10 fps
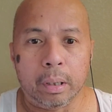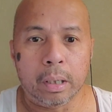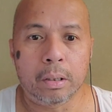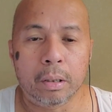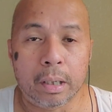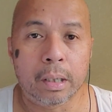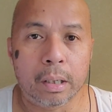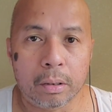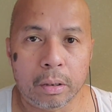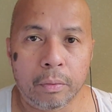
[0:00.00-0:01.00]
into the
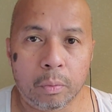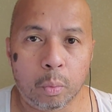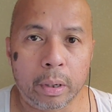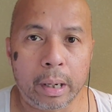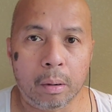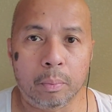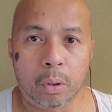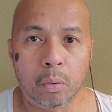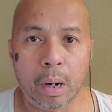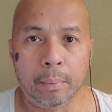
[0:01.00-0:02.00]
details of workout
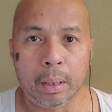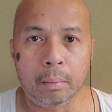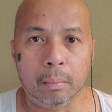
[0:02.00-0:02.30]
programming.